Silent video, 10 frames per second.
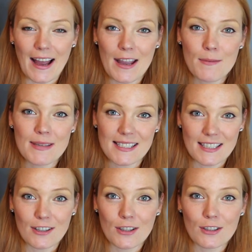I am
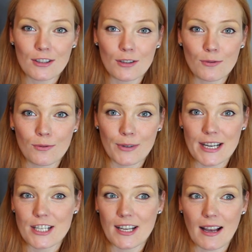still
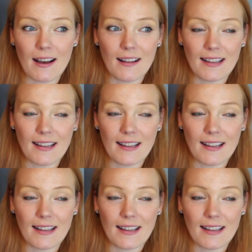reaching,